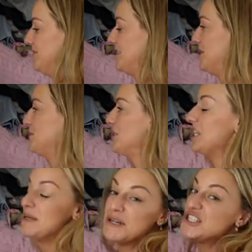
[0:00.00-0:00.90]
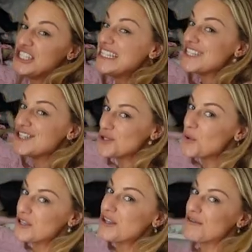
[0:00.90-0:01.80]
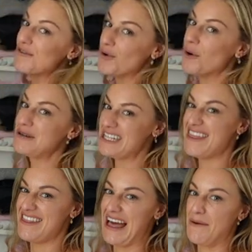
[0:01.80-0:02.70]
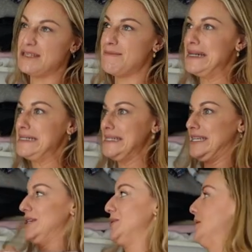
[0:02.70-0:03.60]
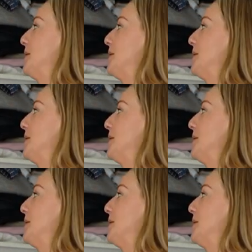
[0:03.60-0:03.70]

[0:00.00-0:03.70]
So we're just gonna put jeans and shorts on the floor, pretend that that was meant to